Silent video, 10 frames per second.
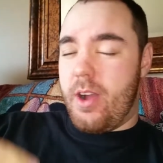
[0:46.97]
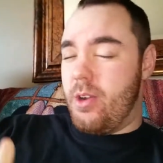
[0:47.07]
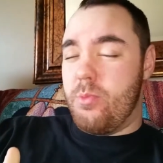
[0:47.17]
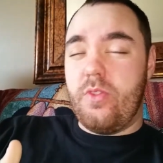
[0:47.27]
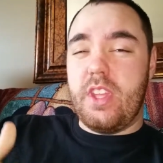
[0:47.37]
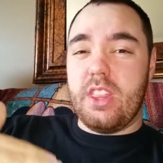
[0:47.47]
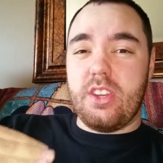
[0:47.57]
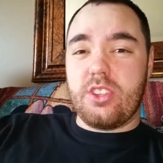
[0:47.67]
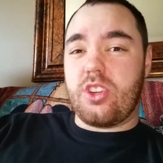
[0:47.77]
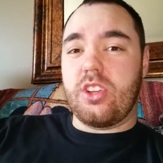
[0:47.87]
a movie in
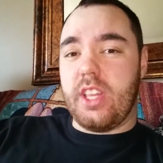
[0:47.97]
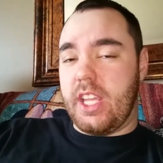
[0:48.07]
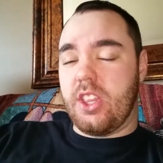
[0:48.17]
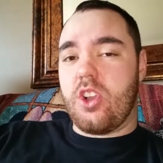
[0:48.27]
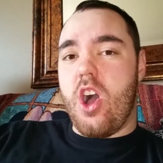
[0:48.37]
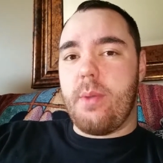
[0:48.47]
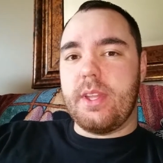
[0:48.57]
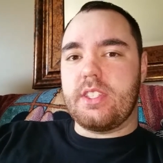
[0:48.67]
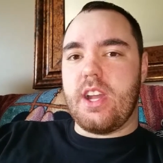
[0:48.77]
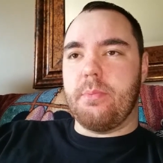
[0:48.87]
the like in the
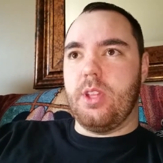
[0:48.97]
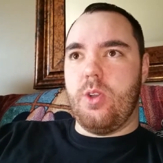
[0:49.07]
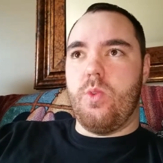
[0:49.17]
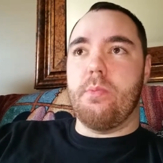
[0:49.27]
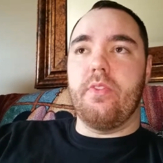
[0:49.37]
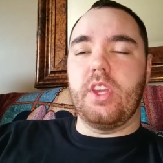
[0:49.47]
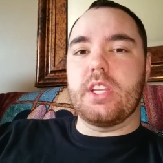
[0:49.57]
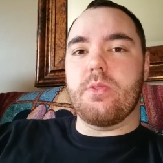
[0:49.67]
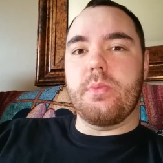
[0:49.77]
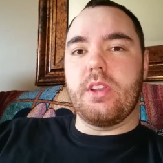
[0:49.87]
comments down below what movie you
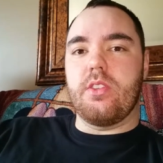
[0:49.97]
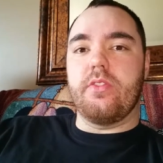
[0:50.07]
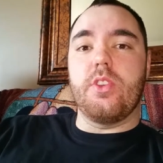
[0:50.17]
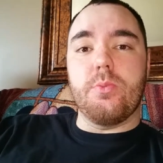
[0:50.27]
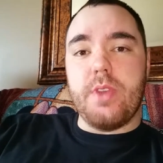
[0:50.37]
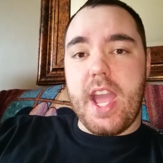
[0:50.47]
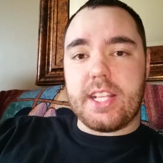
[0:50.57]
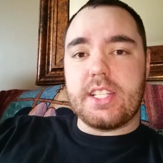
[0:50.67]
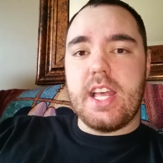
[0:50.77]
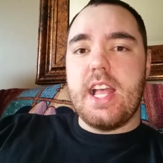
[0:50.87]
guys want me to review
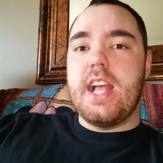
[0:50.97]
next.